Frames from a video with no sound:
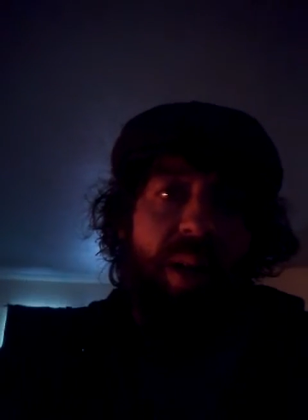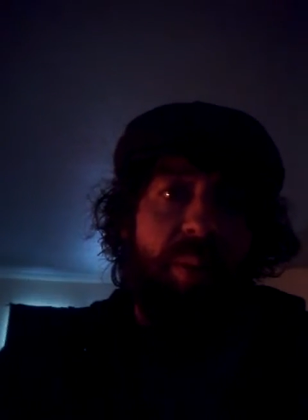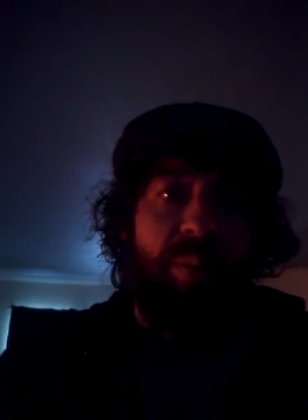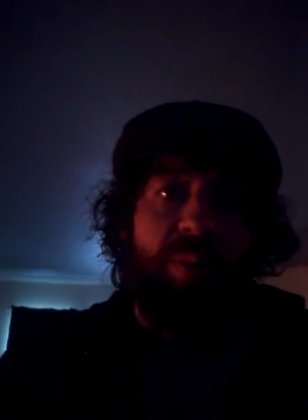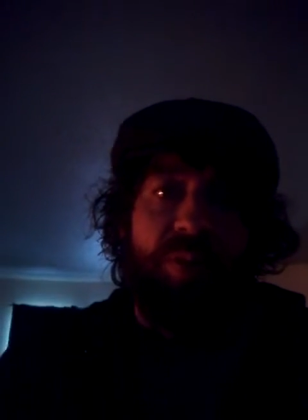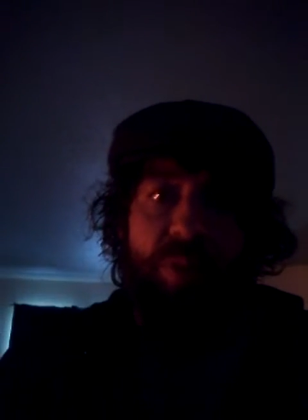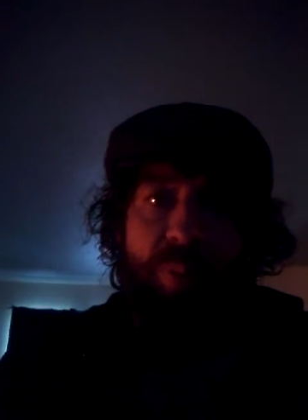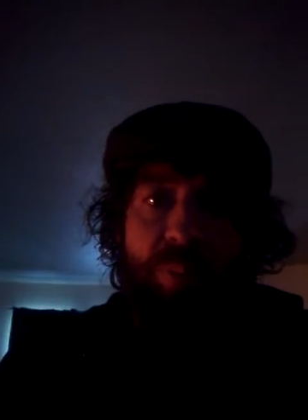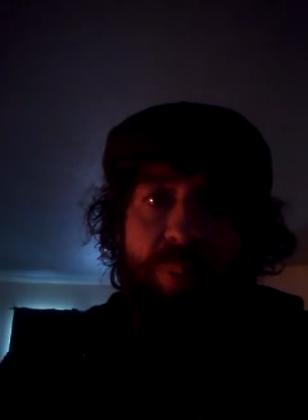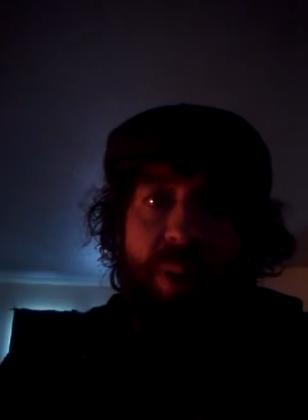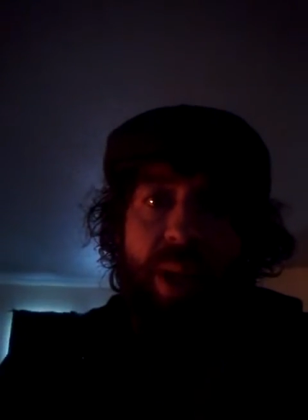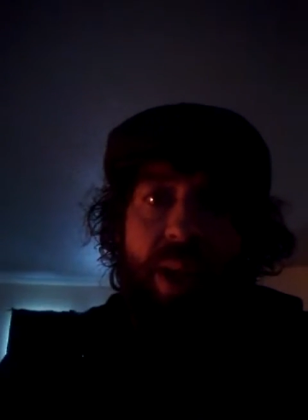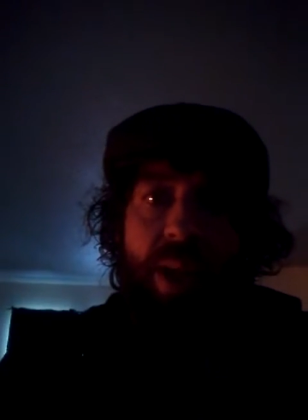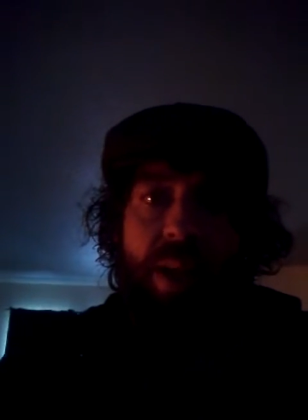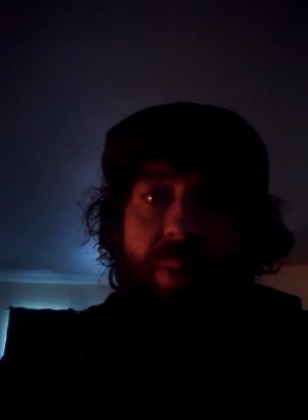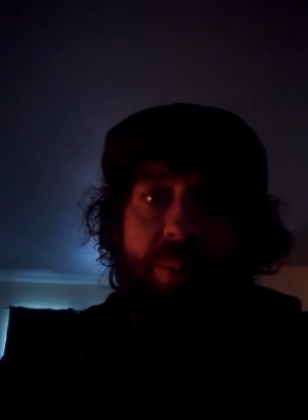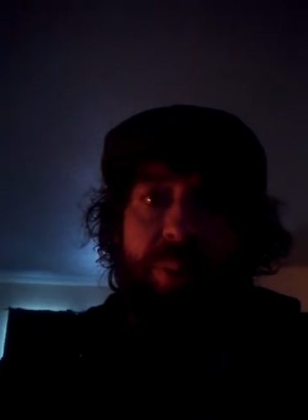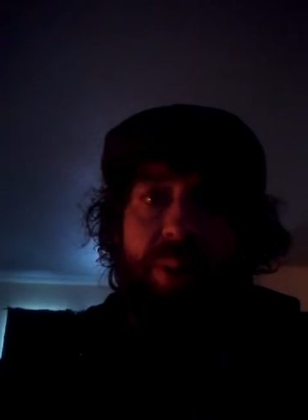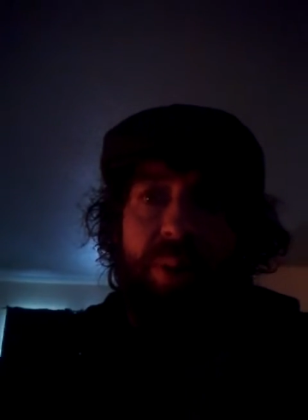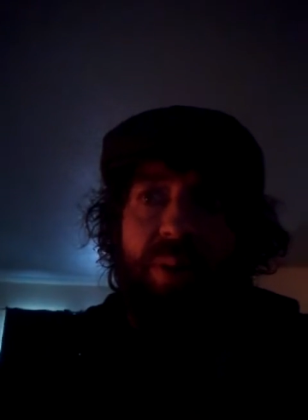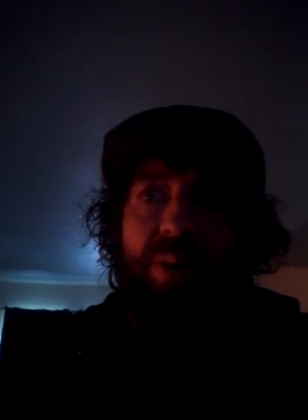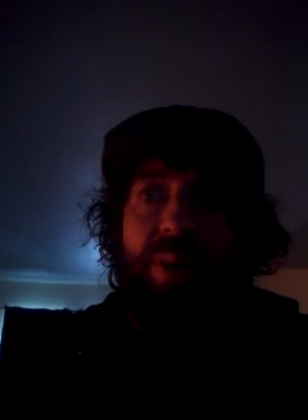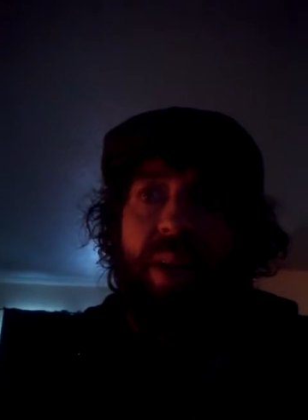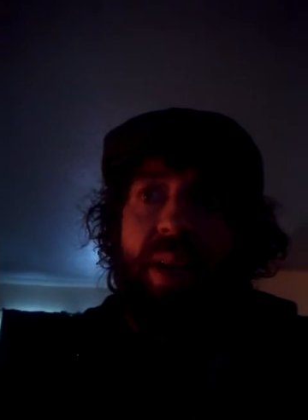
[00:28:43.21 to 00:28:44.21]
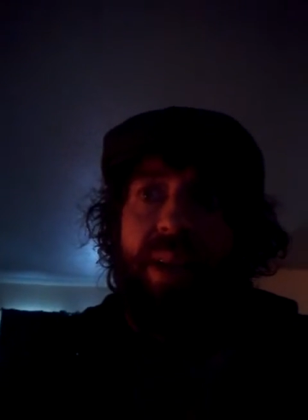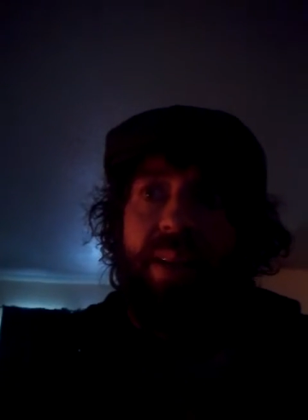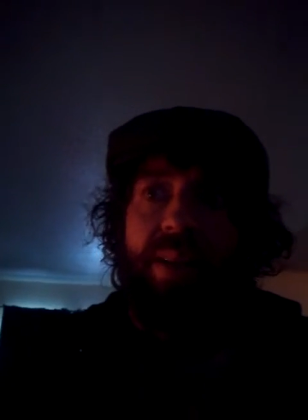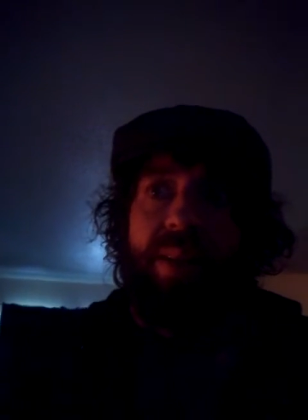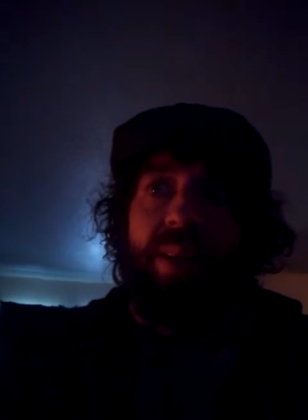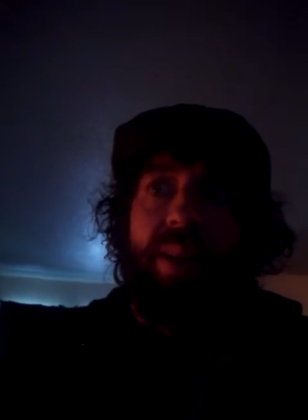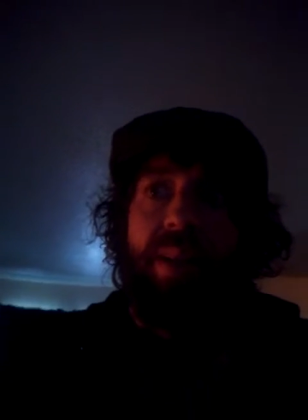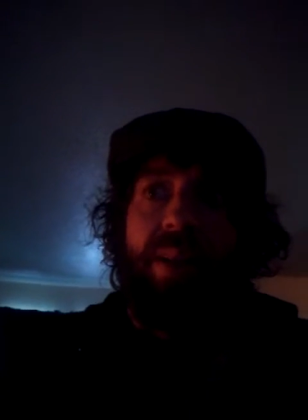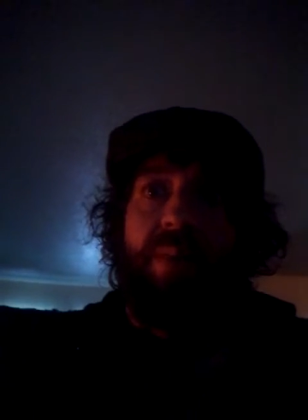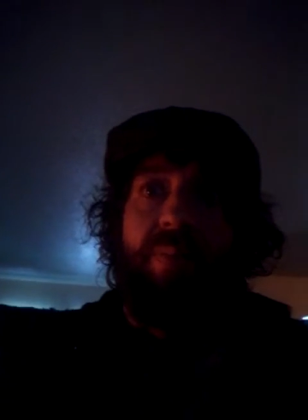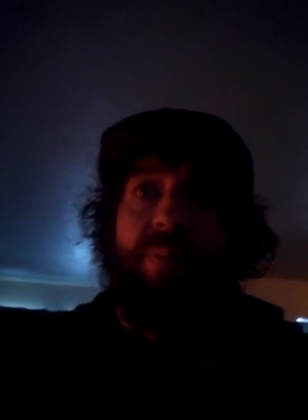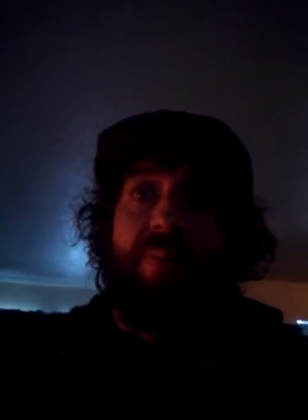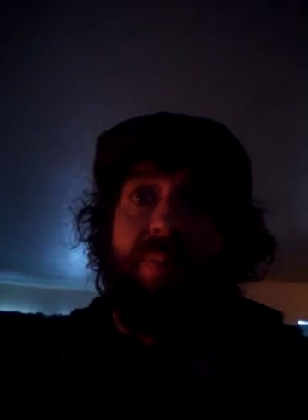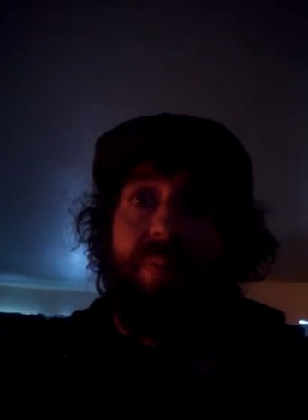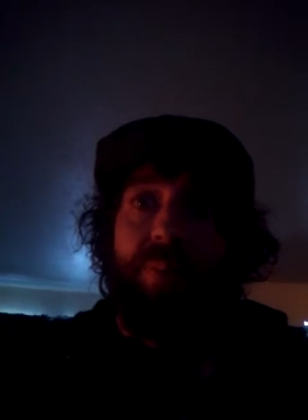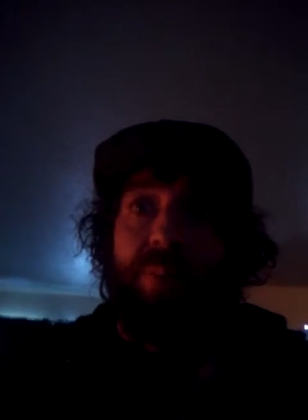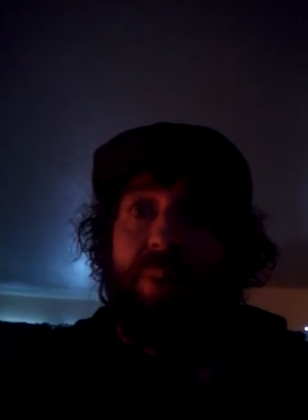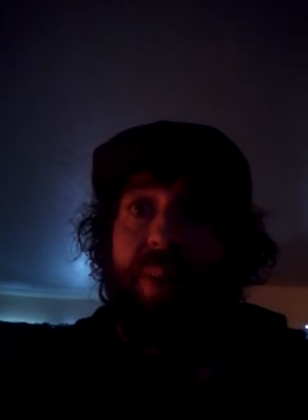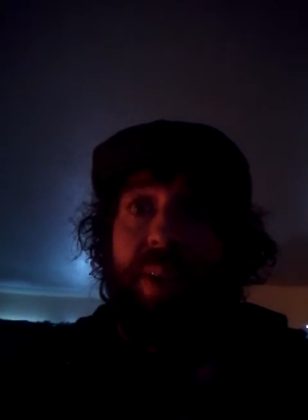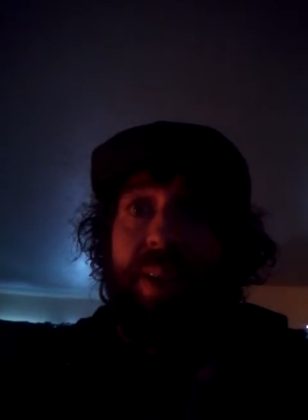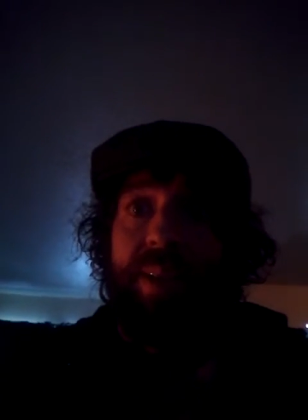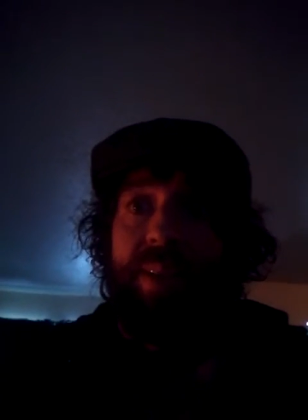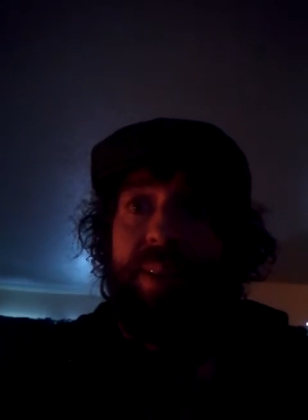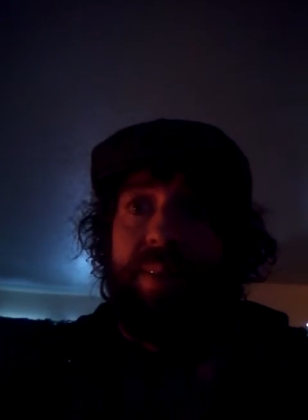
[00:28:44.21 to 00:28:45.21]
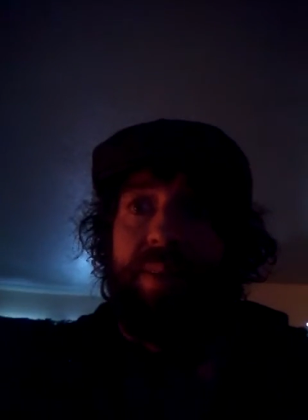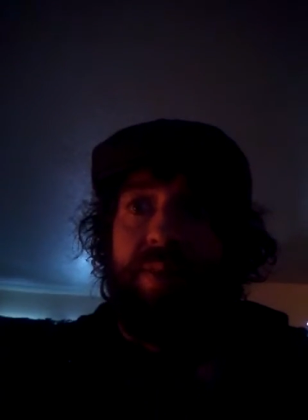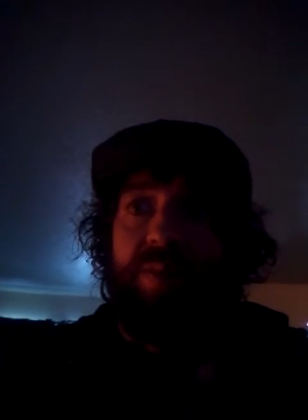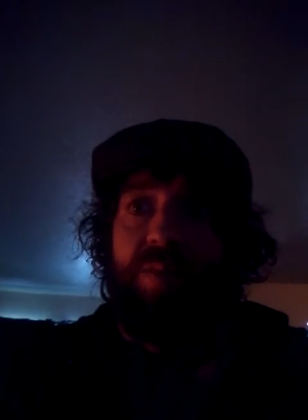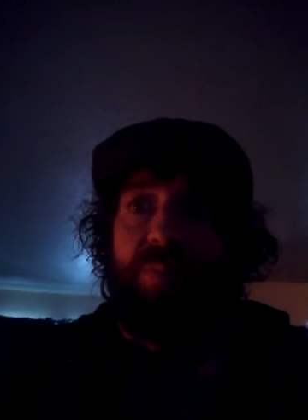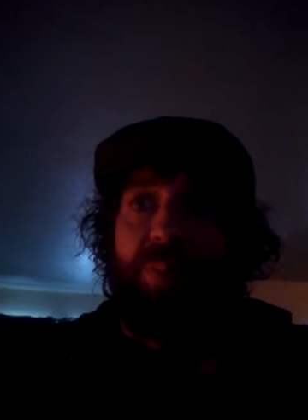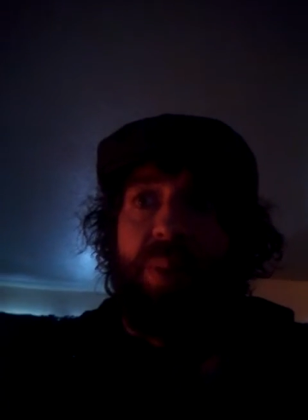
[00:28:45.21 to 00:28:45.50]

I wasn't popular. I had a lot of friends,